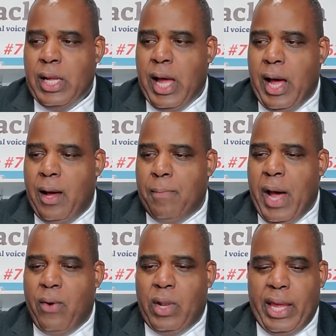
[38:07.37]

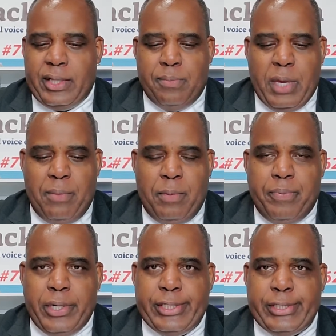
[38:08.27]
I would like to maybe
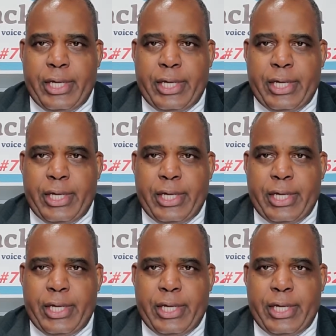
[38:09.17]
put